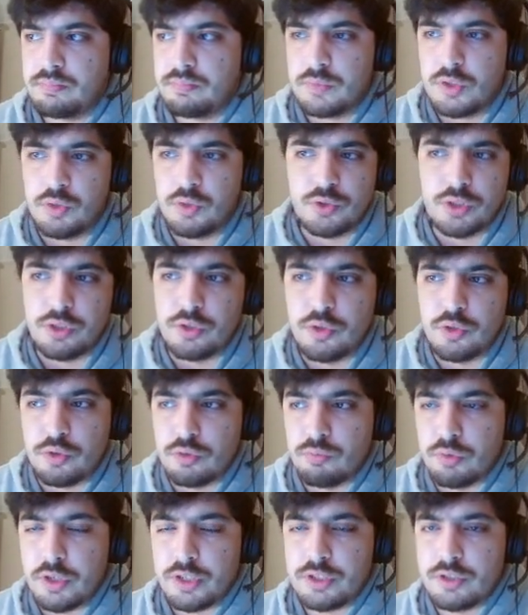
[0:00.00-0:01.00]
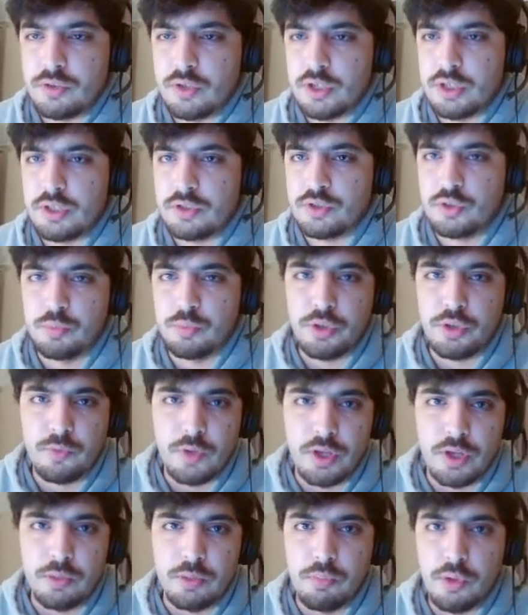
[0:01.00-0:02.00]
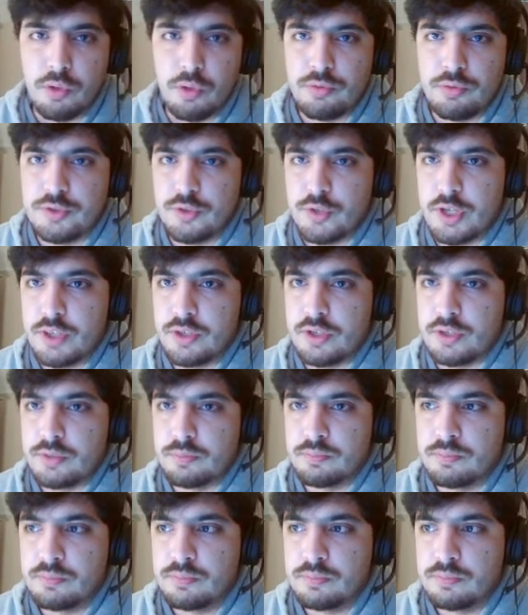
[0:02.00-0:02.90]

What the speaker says: use a new correction layer to modify them both together.